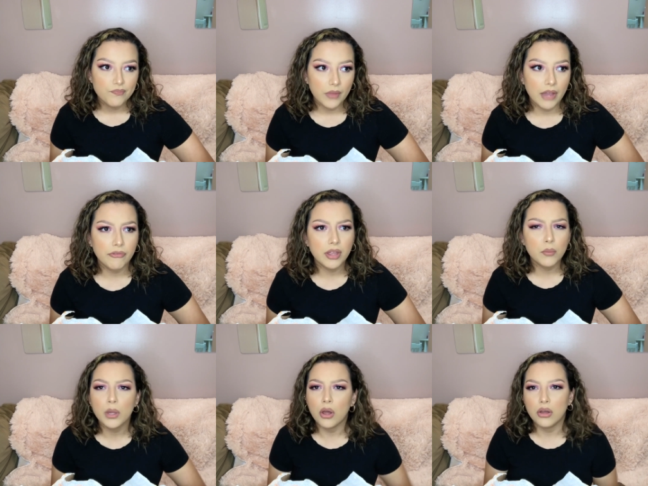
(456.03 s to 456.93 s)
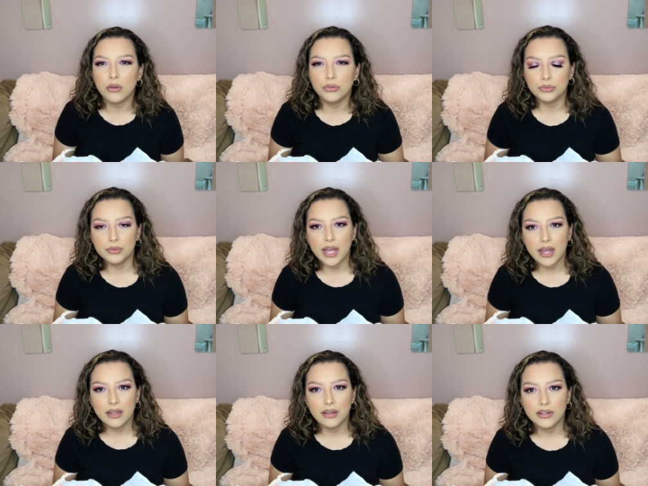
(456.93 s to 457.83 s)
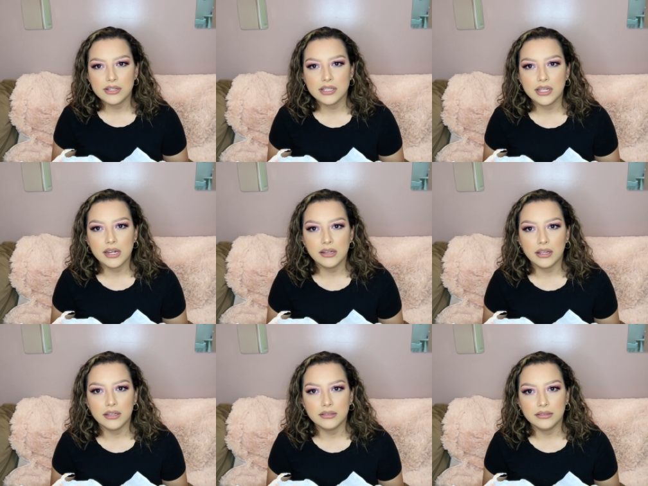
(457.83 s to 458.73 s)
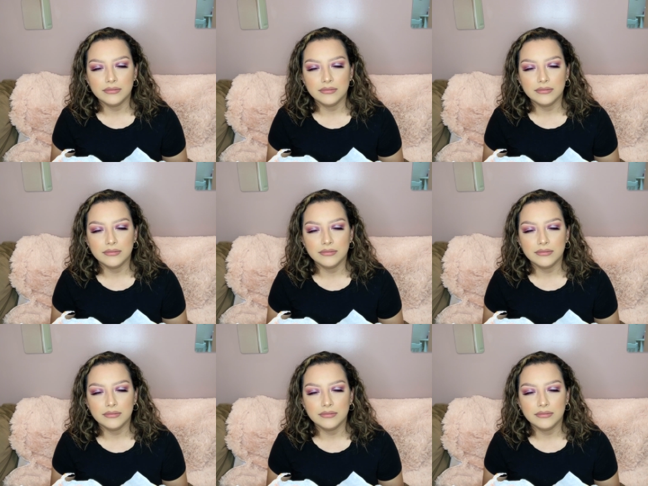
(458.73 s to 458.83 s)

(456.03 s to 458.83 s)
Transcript: I feel like we all go through that, honestly. Like,